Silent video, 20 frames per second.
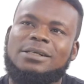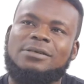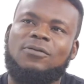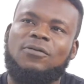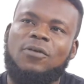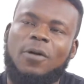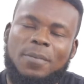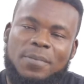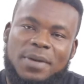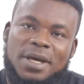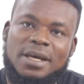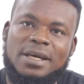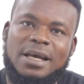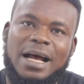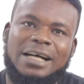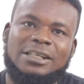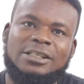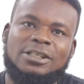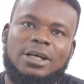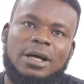for me,
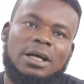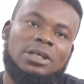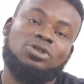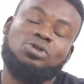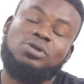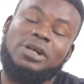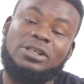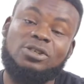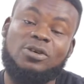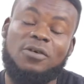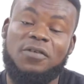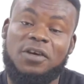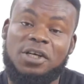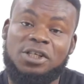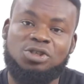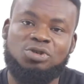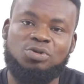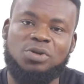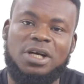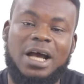as a student of
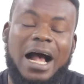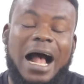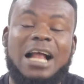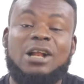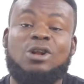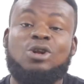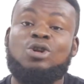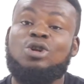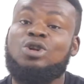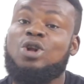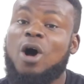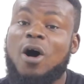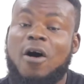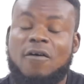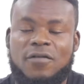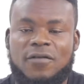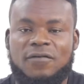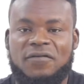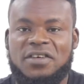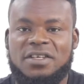history, I
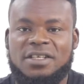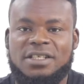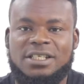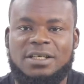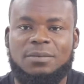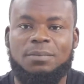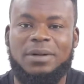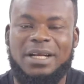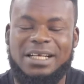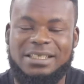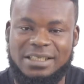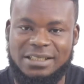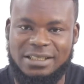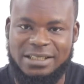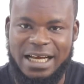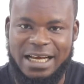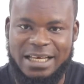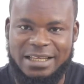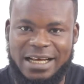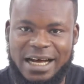love visiting places
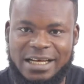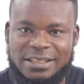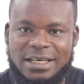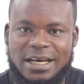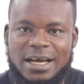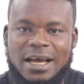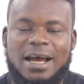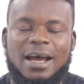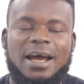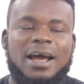like that.